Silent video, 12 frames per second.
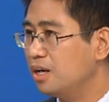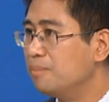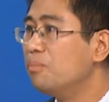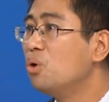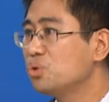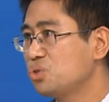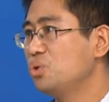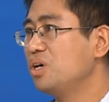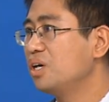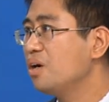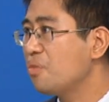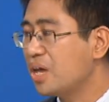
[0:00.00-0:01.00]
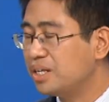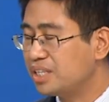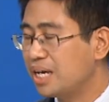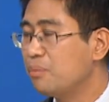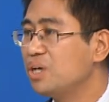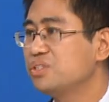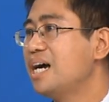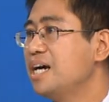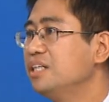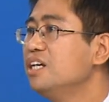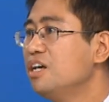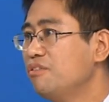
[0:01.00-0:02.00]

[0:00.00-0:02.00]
more stronger than Taiwan side.